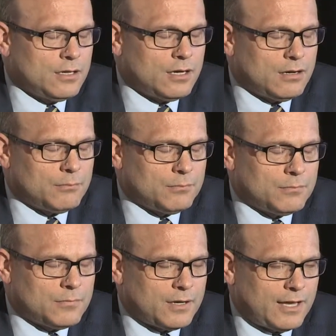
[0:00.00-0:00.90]

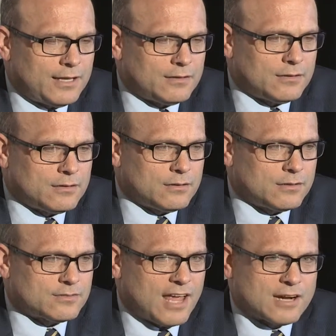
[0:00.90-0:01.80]
and
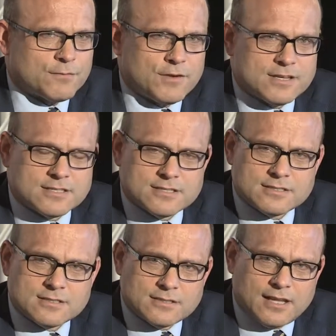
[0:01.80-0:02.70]
the
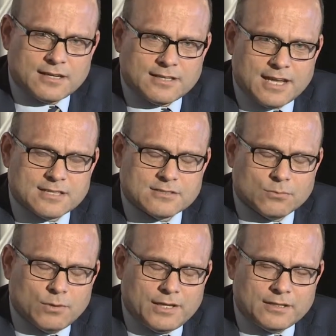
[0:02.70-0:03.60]
sacrifices that it takes to
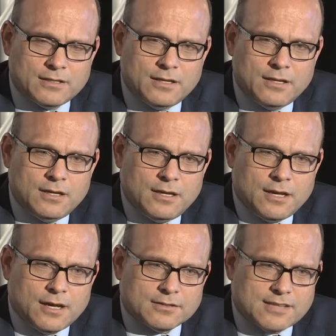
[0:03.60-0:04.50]
win,
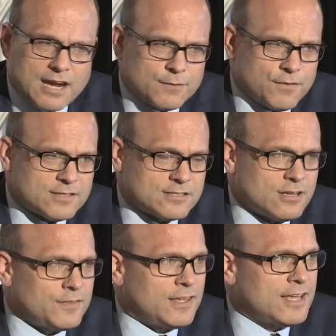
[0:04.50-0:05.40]
sacrifices
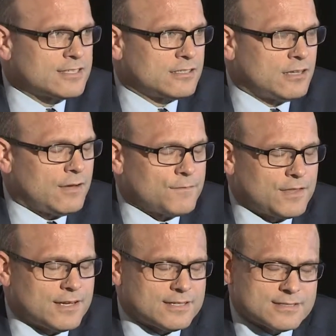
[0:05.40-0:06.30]
on the ice and off
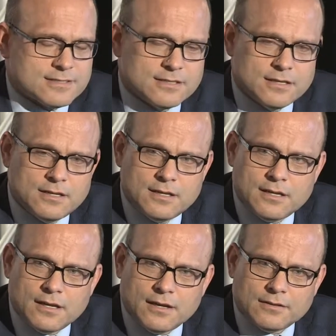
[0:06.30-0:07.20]
the ice,
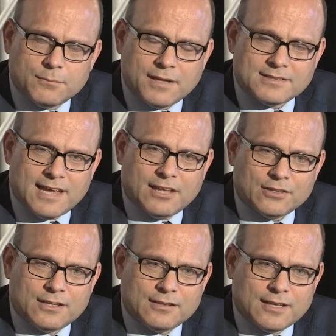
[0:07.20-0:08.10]
the
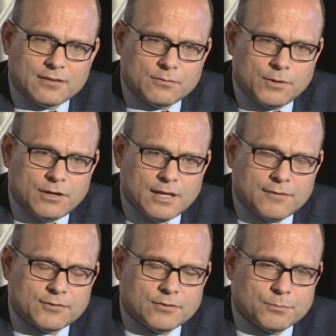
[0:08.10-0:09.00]
mentality that we all
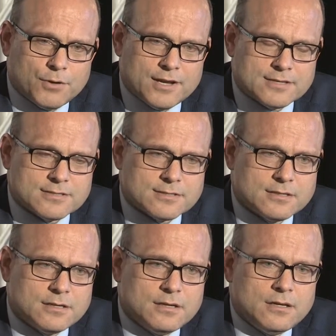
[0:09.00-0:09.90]
have to embrace,
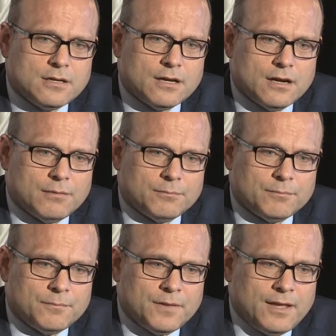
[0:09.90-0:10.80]

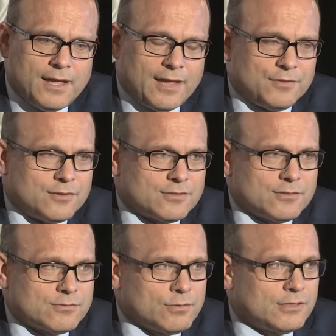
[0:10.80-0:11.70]
and
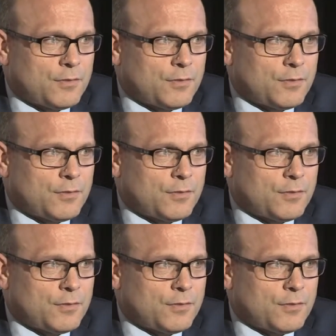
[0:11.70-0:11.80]
there's really